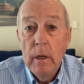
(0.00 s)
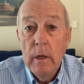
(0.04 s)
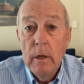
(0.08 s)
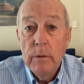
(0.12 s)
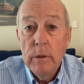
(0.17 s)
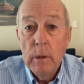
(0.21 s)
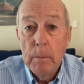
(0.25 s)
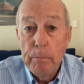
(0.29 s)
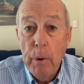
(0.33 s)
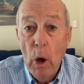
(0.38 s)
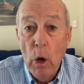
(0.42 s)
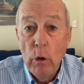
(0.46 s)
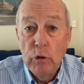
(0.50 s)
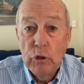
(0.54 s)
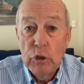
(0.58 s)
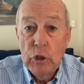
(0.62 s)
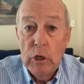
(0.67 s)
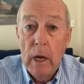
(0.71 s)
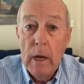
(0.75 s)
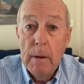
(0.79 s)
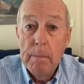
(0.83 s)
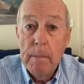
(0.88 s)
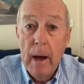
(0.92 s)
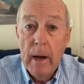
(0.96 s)
that both
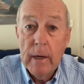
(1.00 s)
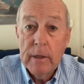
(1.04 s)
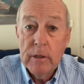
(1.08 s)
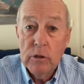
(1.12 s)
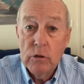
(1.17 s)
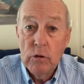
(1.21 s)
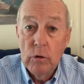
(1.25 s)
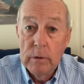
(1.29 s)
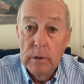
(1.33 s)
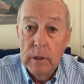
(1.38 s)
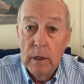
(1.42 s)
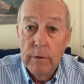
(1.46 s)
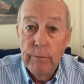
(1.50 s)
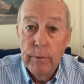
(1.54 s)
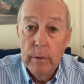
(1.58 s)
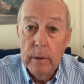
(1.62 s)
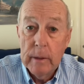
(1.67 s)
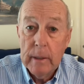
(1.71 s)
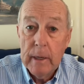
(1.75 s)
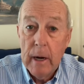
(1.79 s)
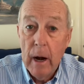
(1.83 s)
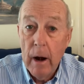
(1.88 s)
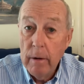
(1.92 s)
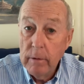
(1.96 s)
share markets are in
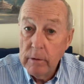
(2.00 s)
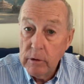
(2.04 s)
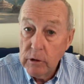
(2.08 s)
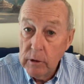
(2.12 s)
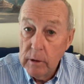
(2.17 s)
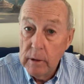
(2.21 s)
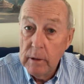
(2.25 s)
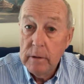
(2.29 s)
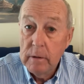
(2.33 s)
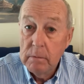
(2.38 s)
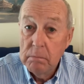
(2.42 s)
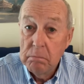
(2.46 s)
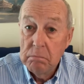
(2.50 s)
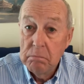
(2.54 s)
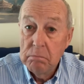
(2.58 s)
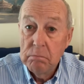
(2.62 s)
different currencies,